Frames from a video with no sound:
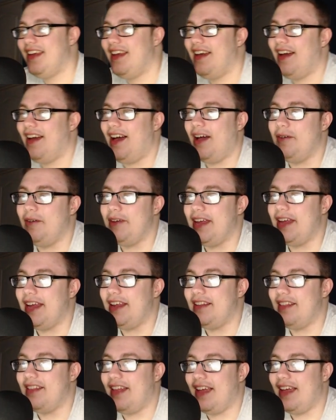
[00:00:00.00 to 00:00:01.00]
I
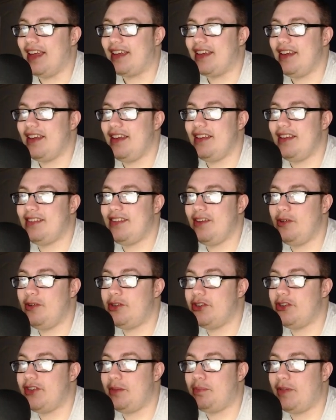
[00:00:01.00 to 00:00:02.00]
mean, like, it's
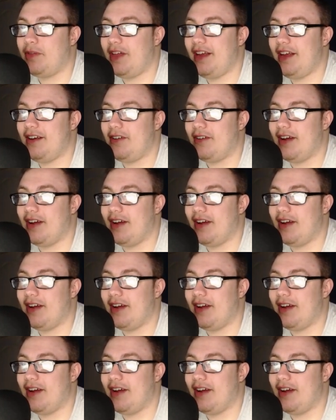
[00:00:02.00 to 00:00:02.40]
usually played